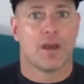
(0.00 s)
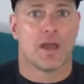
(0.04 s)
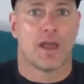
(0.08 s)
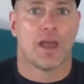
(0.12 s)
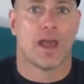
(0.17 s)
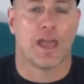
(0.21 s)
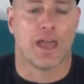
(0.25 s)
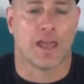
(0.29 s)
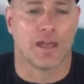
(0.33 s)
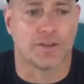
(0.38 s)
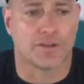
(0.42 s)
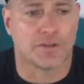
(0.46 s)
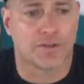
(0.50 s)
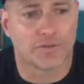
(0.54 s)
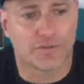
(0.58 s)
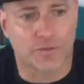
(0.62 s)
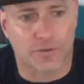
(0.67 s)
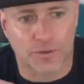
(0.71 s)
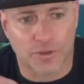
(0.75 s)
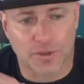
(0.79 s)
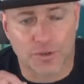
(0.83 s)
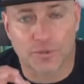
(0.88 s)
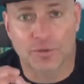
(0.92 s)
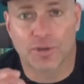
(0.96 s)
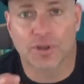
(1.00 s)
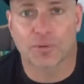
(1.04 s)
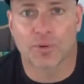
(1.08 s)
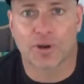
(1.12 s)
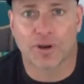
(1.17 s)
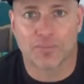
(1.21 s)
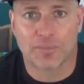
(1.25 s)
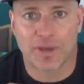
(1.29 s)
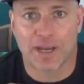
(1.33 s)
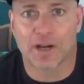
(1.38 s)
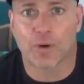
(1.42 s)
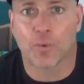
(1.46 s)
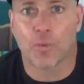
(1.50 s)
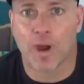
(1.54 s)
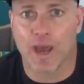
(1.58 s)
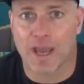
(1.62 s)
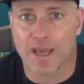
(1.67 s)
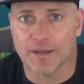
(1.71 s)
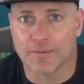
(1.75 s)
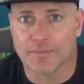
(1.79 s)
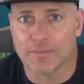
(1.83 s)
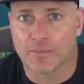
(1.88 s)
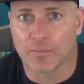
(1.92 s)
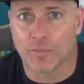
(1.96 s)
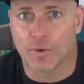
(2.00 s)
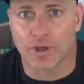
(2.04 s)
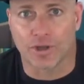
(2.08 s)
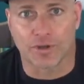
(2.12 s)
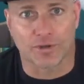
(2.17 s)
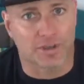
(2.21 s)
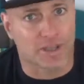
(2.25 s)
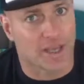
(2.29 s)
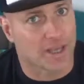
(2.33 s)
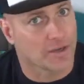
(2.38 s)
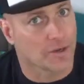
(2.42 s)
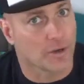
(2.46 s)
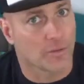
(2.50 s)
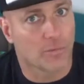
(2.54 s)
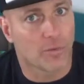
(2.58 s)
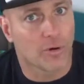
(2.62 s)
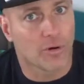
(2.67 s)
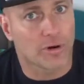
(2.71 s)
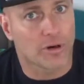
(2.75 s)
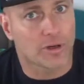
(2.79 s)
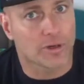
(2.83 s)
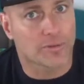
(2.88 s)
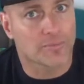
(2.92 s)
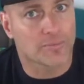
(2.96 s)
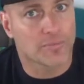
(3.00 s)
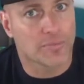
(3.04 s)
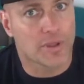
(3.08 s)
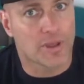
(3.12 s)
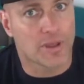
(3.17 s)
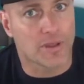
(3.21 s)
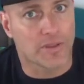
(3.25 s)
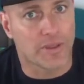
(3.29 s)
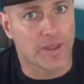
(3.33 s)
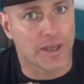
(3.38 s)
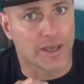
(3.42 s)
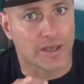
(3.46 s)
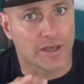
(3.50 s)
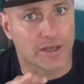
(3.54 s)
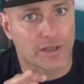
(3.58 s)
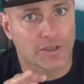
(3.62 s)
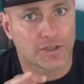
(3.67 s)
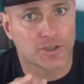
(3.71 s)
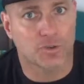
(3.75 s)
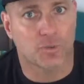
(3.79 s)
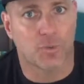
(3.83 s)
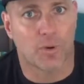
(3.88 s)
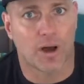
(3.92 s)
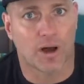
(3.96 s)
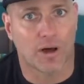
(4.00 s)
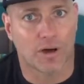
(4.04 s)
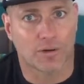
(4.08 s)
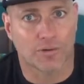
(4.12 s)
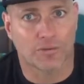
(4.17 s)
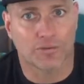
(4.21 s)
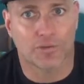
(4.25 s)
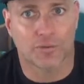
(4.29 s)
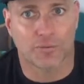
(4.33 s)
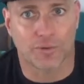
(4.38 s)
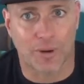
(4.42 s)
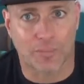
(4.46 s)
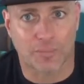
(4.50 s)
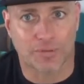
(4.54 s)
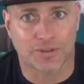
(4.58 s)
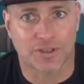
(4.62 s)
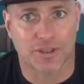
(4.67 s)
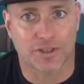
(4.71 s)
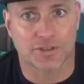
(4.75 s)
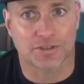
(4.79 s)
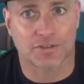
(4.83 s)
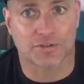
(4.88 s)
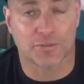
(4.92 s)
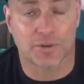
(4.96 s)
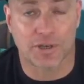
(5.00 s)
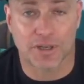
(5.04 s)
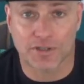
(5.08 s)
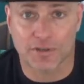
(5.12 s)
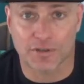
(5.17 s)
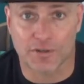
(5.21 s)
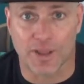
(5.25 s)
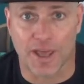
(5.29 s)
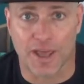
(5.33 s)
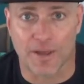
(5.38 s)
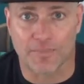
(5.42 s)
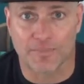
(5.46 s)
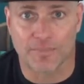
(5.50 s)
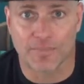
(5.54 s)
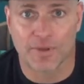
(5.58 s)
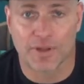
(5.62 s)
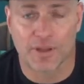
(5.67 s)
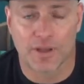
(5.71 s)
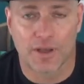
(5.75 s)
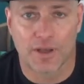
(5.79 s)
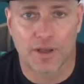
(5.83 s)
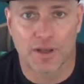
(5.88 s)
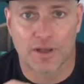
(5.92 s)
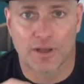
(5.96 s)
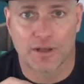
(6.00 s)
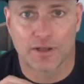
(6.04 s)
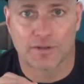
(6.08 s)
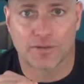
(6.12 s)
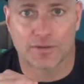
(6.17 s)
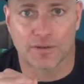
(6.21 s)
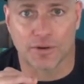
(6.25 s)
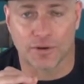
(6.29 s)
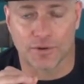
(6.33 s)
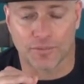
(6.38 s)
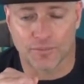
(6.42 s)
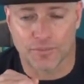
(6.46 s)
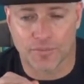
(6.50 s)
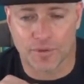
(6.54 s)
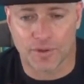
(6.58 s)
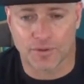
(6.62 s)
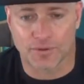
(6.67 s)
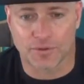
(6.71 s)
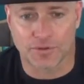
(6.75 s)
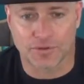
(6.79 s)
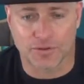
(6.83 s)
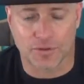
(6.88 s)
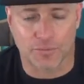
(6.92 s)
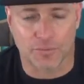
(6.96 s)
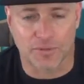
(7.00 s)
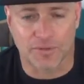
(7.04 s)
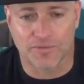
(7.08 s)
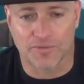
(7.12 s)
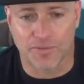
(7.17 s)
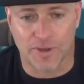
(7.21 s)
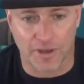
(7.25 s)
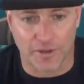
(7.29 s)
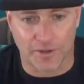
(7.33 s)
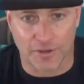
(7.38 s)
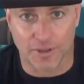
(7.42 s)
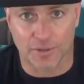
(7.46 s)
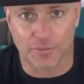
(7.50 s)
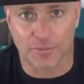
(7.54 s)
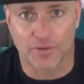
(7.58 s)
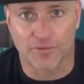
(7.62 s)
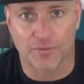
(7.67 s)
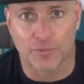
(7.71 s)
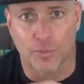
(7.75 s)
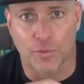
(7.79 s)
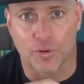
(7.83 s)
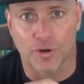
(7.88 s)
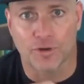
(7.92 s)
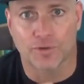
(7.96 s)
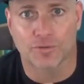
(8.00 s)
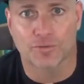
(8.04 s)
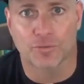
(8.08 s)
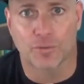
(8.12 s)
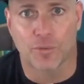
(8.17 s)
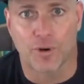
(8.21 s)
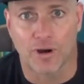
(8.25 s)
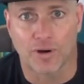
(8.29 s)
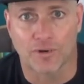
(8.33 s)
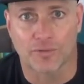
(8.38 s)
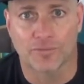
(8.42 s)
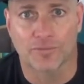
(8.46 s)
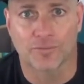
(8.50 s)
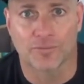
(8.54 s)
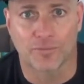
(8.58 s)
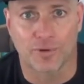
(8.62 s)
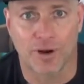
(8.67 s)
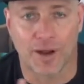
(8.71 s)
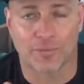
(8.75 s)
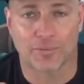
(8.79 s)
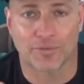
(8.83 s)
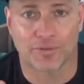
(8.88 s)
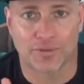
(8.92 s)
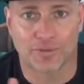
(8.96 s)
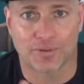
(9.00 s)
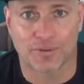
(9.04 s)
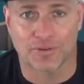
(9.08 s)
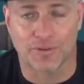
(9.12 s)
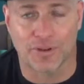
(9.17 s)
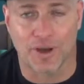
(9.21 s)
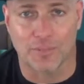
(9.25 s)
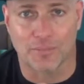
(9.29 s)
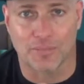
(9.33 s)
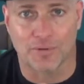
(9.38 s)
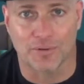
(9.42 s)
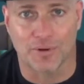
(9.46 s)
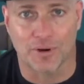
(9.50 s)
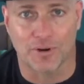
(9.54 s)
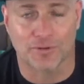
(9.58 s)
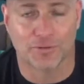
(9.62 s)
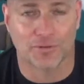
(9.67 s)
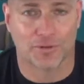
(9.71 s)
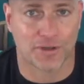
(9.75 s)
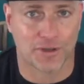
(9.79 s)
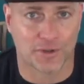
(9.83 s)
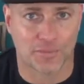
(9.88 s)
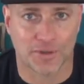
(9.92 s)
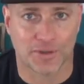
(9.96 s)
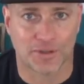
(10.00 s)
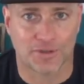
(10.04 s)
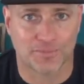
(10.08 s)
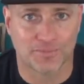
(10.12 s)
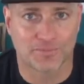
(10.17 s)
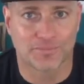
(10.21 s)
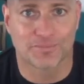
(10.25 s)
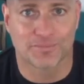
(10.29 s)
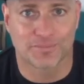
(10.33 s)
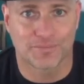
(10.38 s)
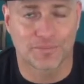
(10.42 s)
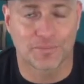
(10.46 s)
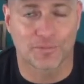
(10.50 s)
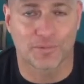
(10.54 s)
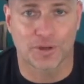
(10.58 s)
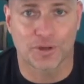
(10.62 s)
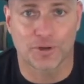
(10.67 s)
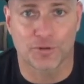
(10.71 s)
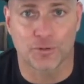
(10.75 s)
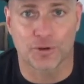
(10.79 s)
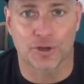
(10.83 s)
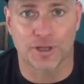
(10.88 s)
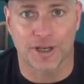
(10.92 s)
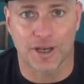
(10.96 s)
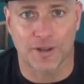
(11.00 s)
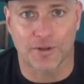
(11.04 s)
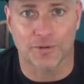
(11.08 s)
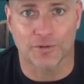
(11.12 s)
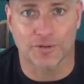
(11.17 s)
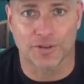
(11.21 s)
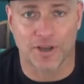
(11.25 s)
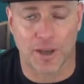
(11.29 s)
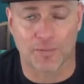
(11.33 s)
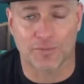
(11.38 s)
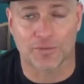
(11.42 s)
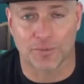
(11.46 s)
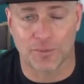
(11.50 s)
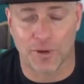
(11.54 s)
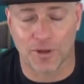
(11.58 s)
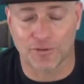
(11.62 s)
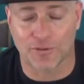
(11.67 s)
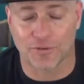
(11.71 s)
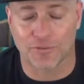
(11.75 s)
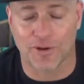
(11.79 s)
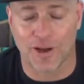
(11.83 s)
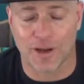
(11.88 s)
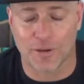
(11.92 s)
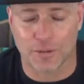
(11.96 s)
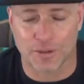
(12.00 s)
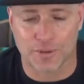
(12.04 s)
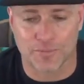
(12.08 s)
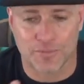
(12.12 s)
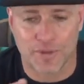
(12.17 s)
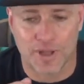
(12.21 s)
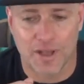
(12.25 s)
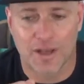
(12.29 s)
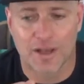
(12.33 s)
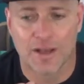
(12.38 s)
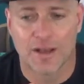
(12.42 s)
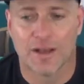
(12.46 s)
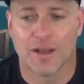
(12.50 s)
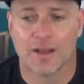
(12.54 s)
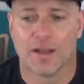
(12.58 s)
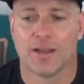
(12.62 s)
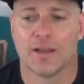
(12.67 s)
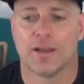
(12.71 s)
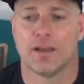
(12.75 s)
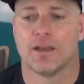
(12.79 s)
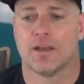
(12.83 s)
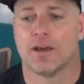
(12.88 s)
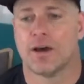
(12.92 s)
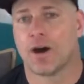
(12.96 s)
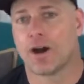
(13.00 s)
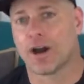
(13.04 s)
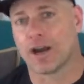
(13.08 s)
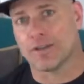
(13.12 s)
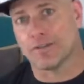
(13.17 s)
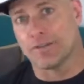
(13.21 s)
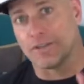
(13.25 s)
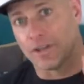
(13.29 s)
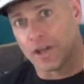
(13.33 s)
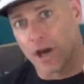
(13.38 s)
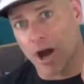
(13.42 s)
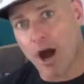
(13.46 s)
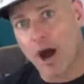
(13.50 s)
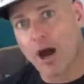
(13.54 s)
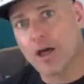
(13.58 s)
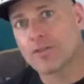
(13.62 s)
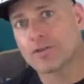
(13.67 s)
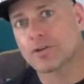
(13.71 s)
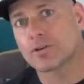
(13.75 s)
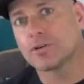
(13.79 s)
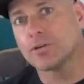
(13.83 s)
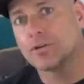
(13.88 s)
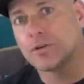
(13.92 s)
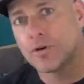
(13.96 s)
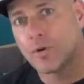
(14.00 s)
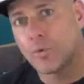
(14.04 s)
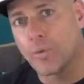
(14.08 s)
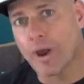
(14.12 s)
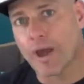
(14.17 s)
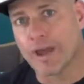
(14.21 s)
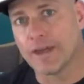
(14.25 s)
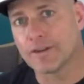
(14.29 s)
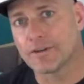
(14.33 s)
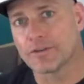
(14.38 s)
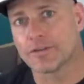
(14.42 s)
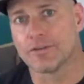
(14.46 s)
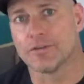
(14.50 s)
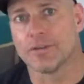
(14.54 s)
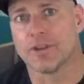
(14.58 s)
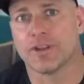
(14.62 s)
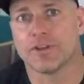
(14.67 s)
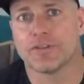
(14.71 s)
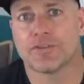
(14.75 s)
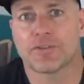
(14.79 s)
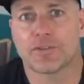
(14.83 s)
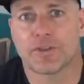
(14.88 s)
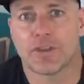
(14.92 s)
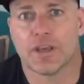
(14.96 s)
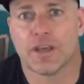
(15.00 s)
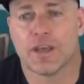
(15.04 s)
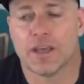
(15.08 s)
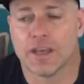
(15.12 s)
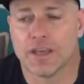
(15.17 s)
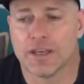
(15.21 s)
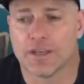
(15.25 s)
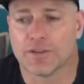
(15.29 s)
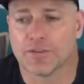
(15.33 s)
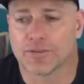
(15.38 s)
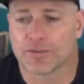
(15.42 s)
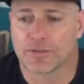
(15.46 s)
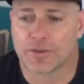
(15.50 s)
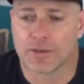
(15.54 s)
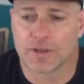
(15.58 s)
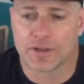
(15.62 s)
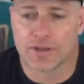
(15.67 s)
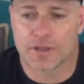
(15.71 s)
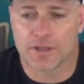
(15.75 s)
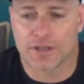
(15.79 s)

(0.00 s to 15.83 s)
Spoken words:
And so you really want to pick a weight where you get no more than 12 repetitions when you do that. So you should be failing before 12 reps is up, or else you're going to be recruiting other types of muscle fiber. All right, the other way to do this is